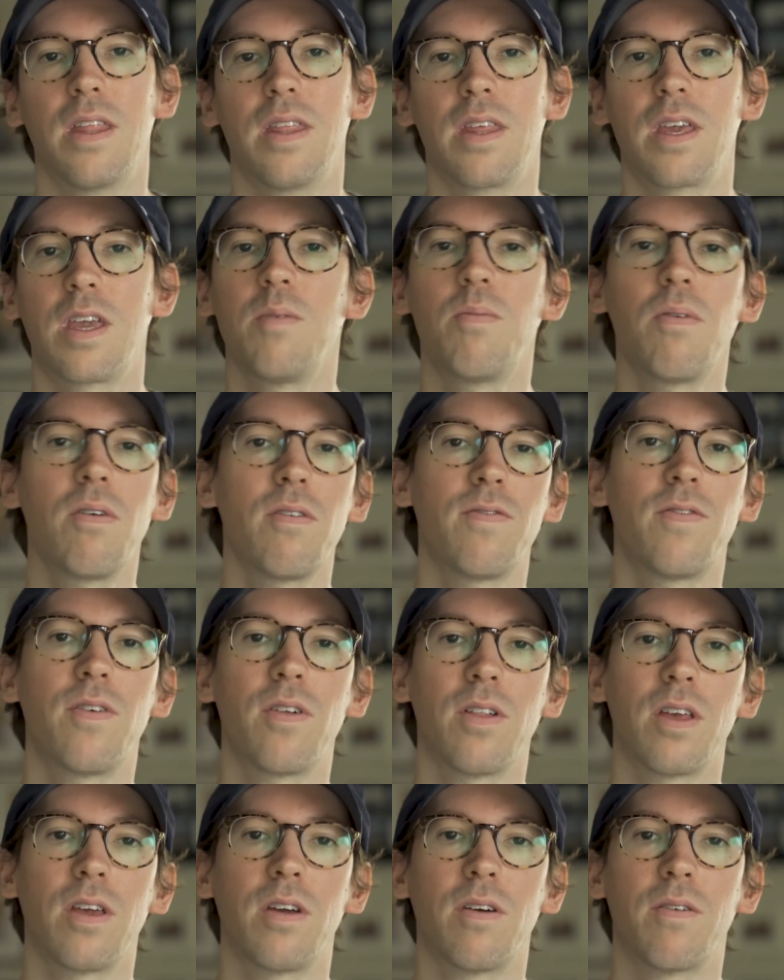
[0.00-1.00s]
The Keyboard
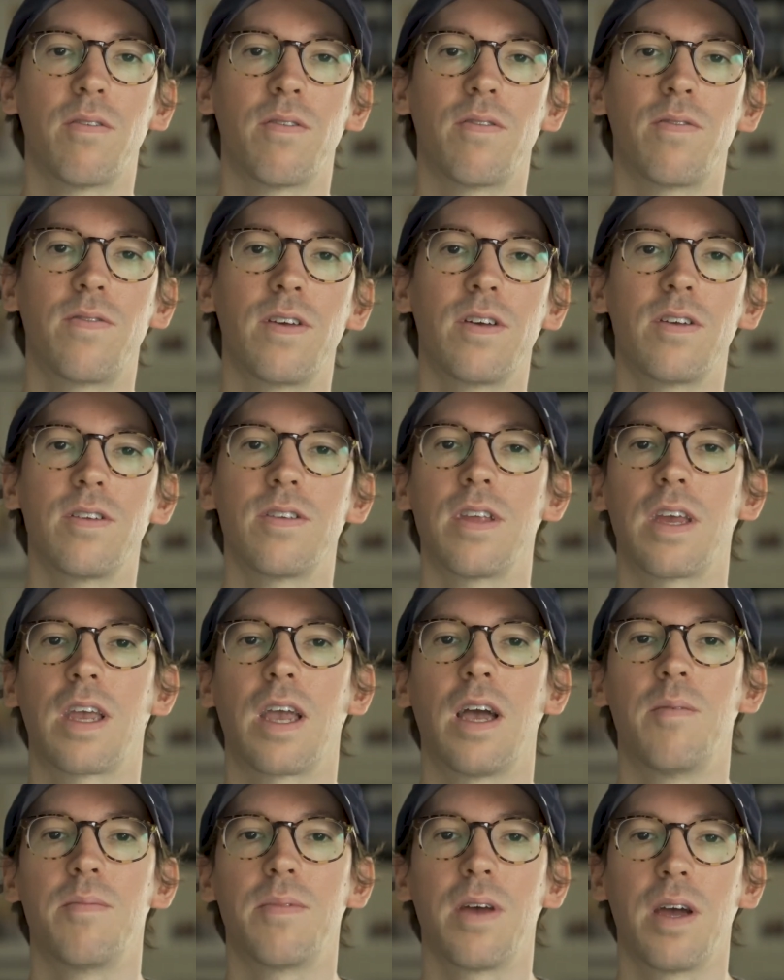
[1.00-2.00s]
Folio feels like
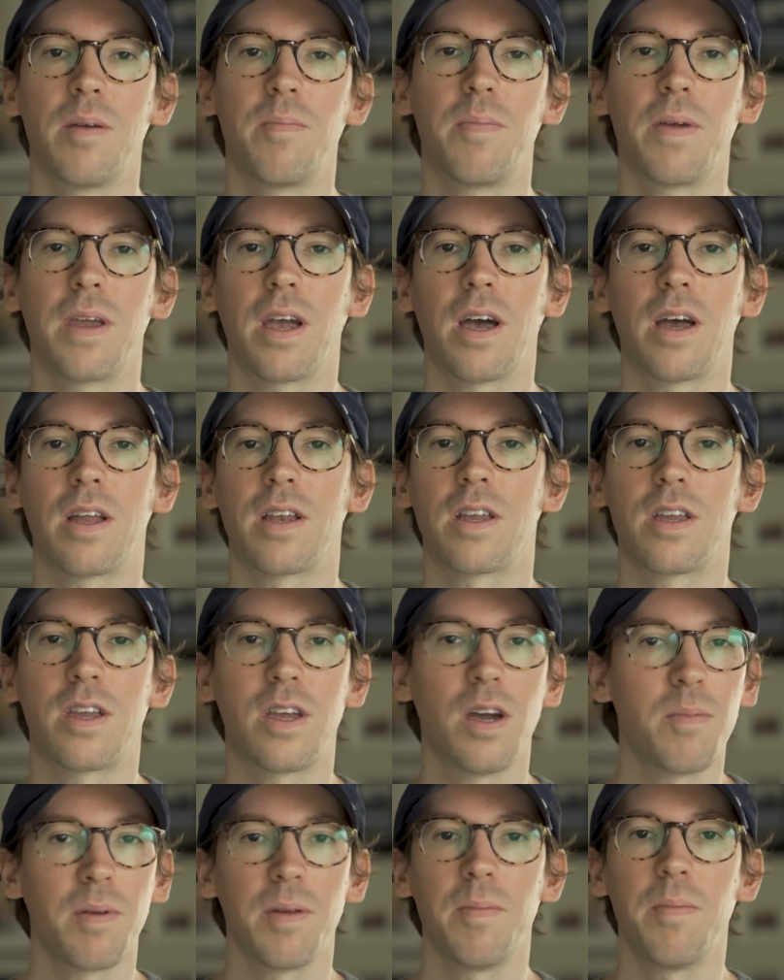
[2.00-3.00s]
I'm typing on
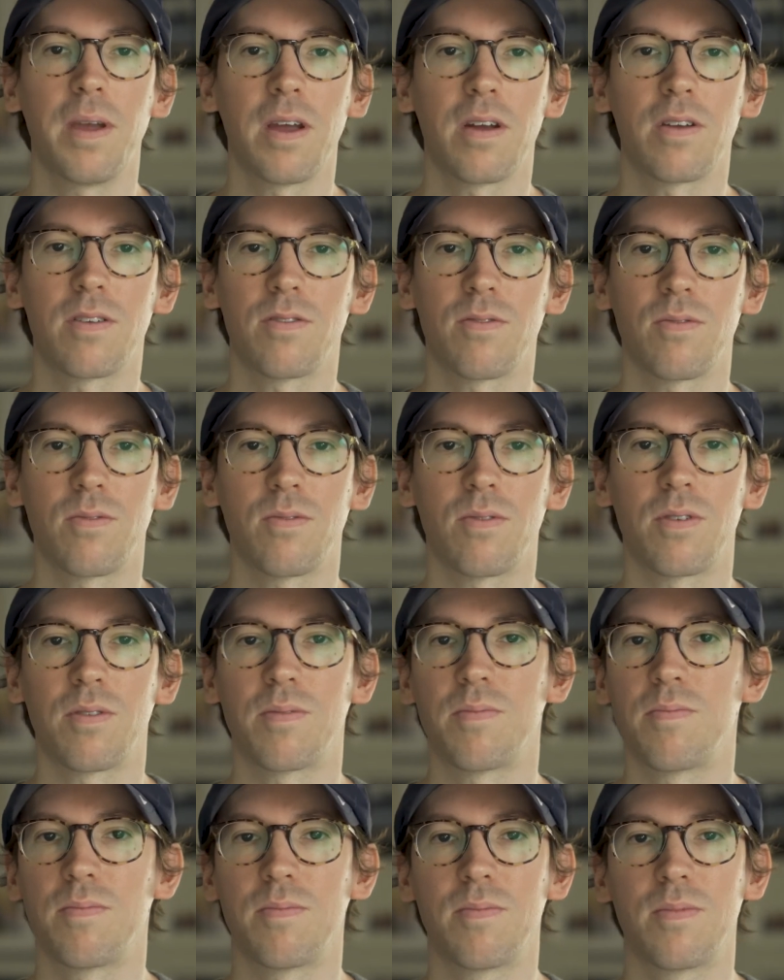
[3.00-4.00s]
gummy bears
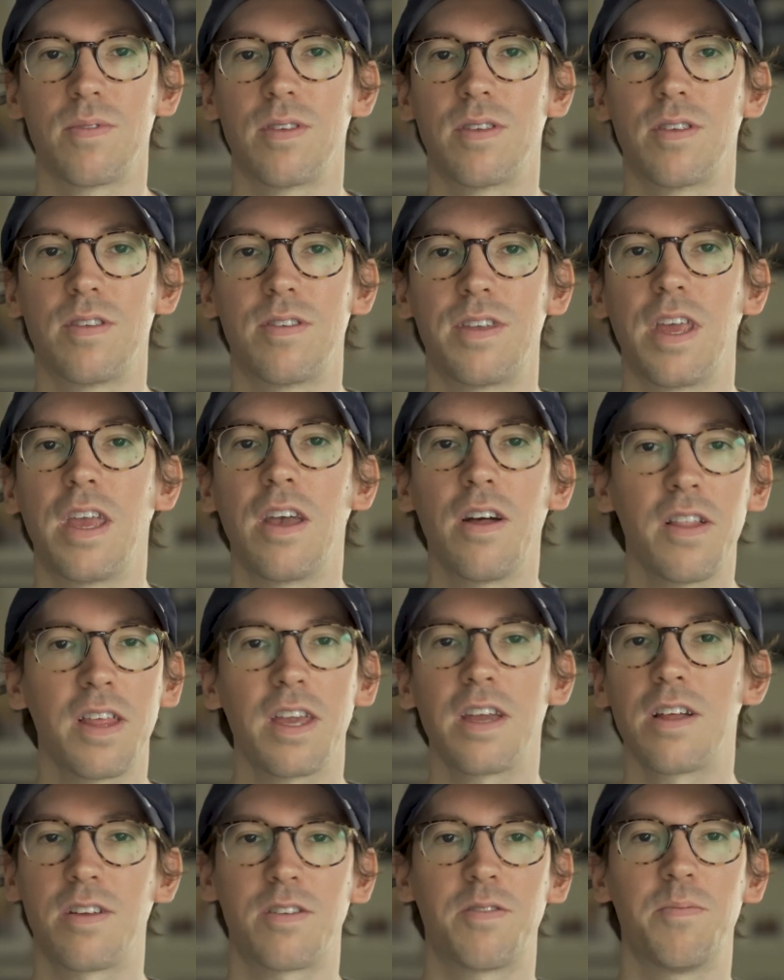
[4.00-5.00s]
or stale
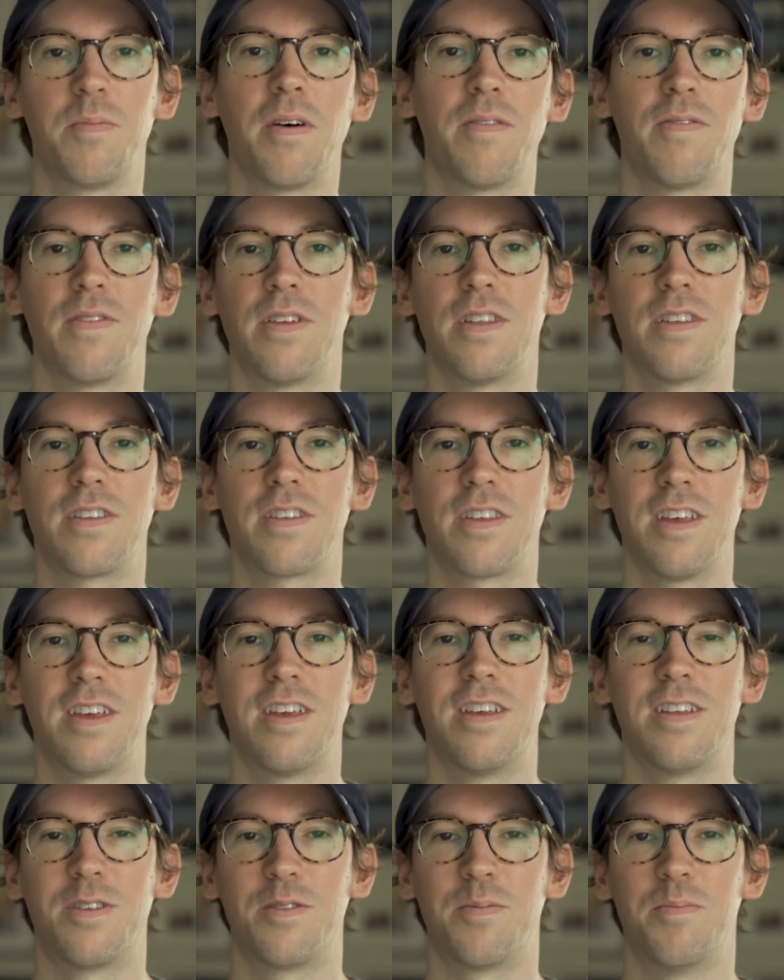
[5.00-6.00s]
English muffins.
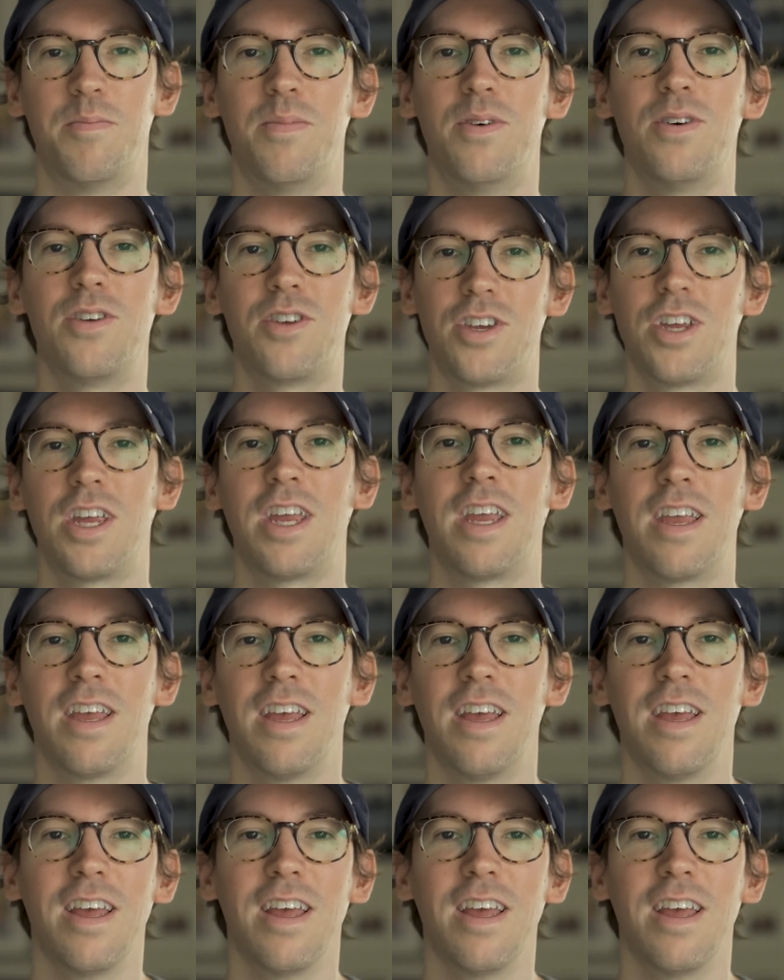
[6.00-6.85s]
It's mushy.